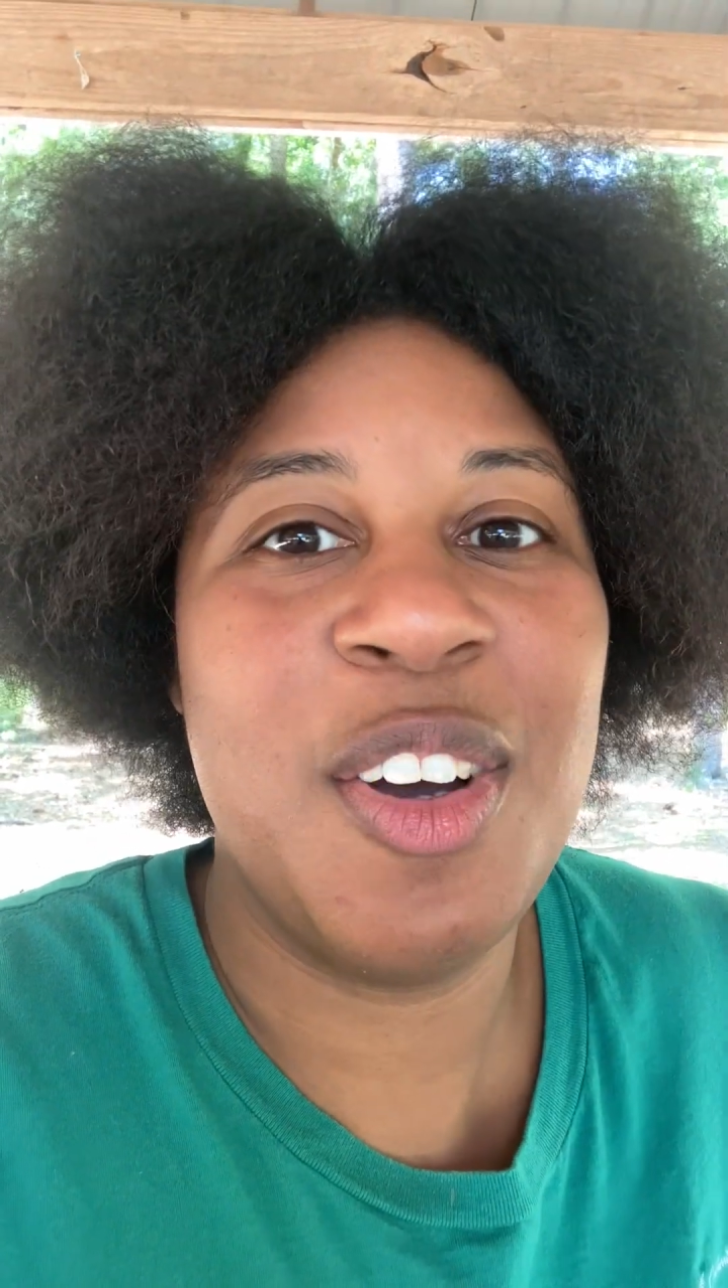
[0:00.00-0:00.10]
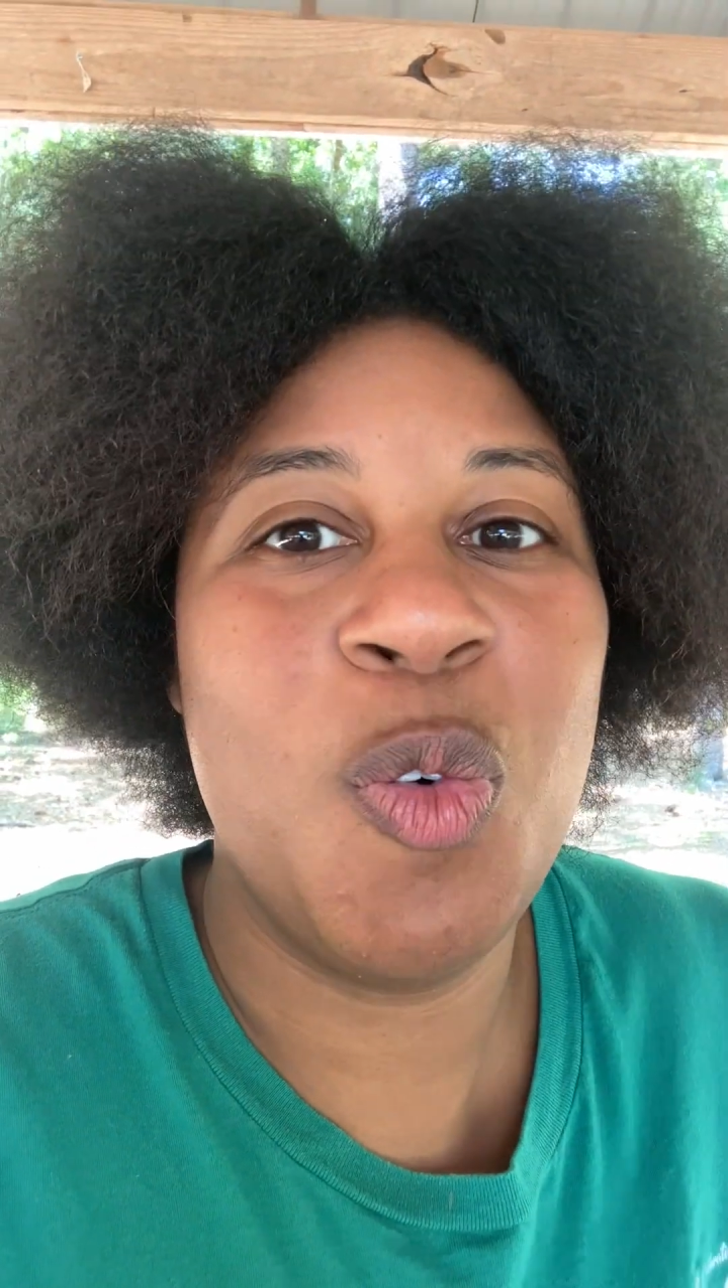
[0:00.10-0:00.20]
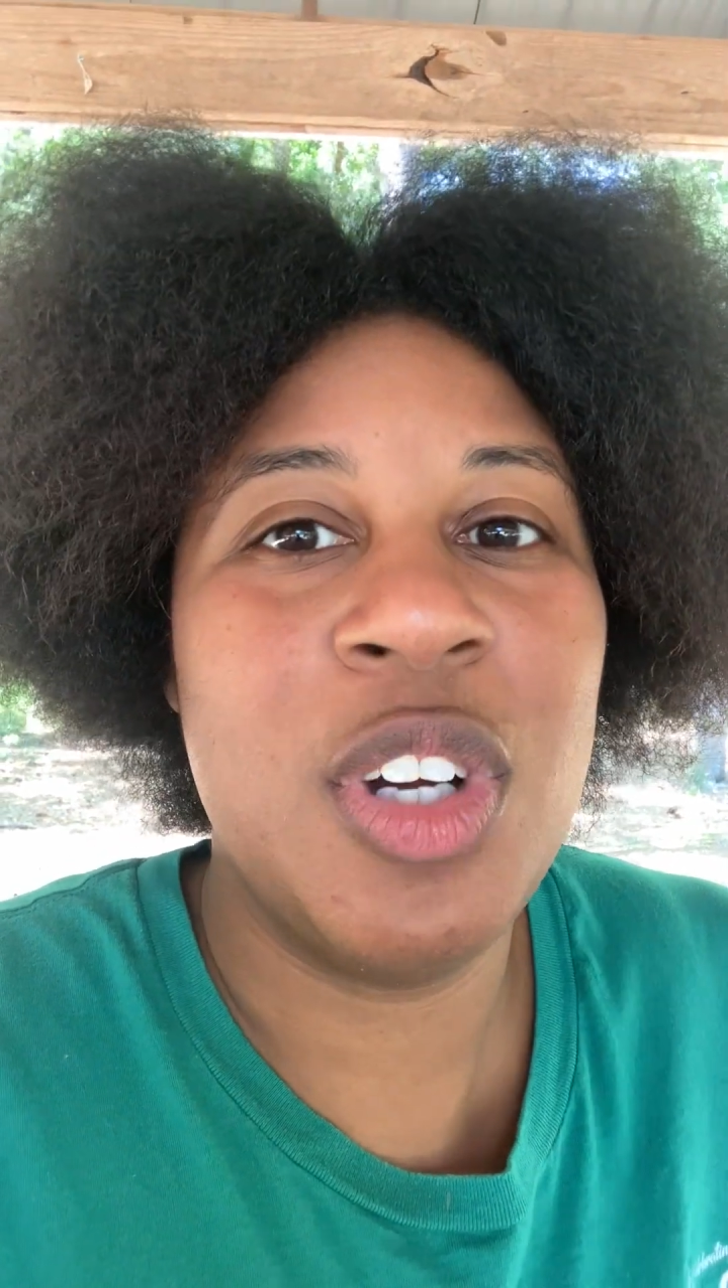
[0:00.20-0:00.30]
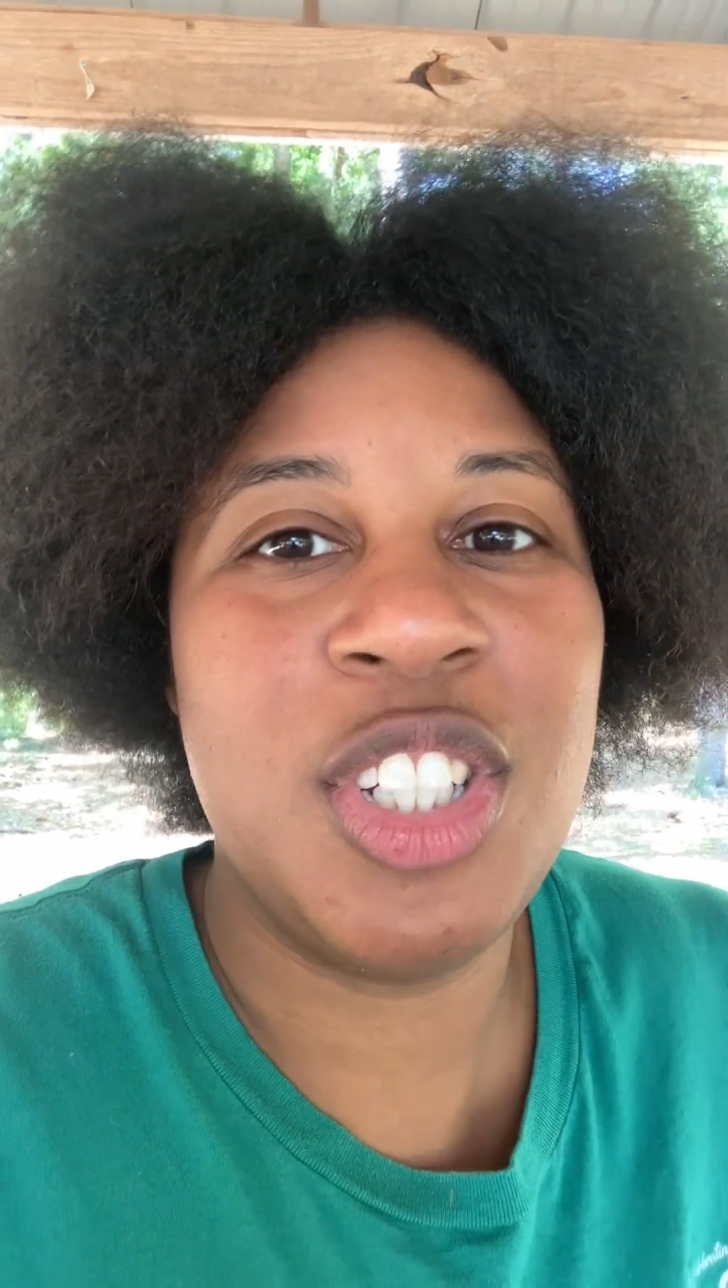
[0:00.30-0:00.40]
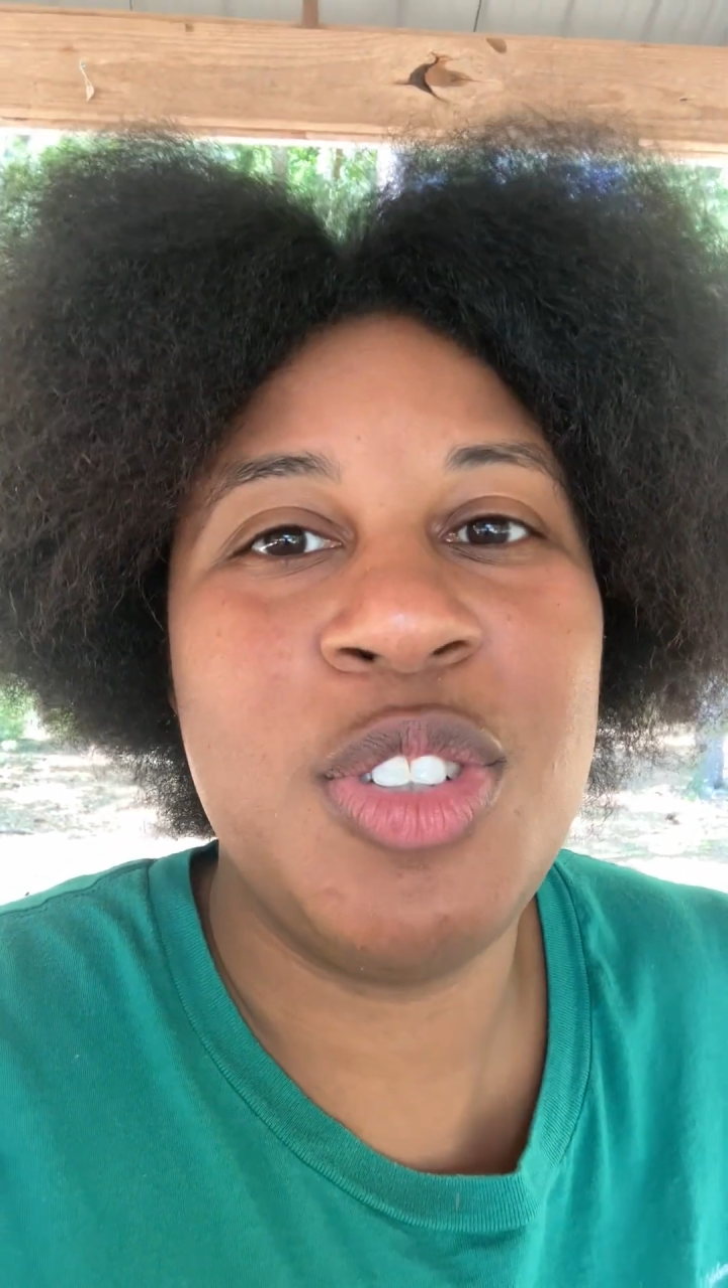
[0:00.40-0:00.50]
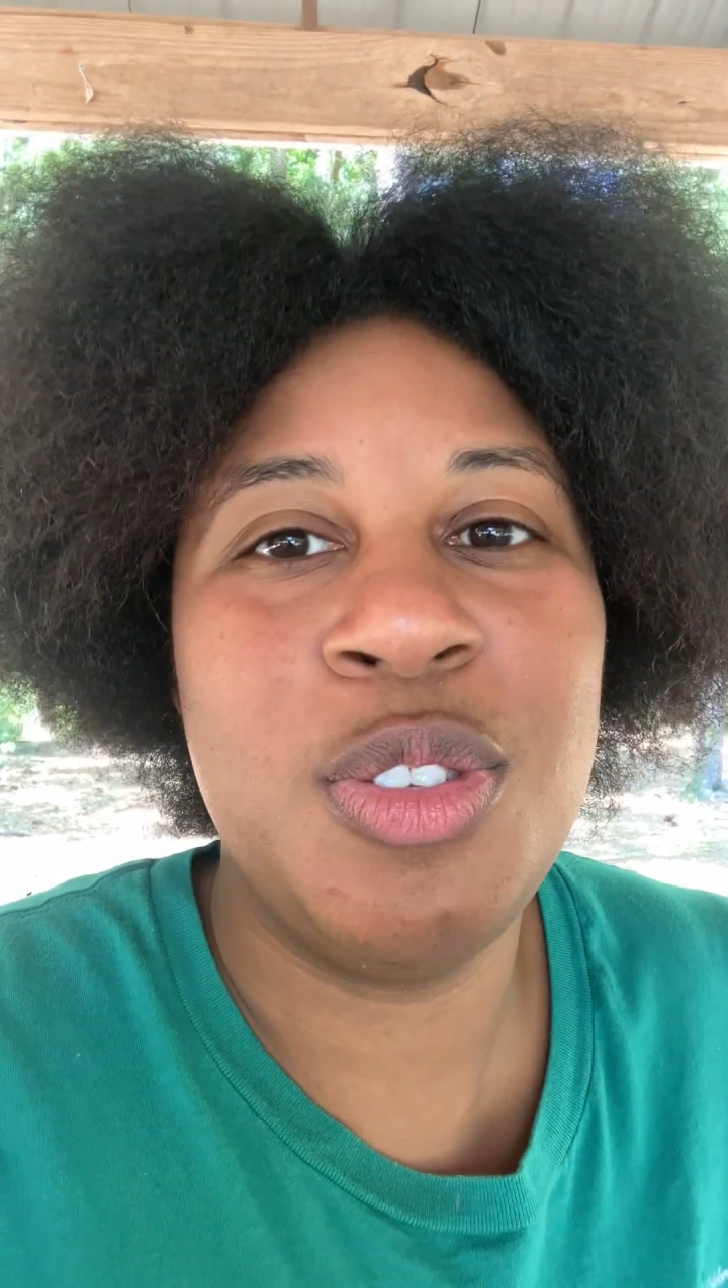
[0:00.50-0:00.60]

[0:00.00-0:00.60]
what you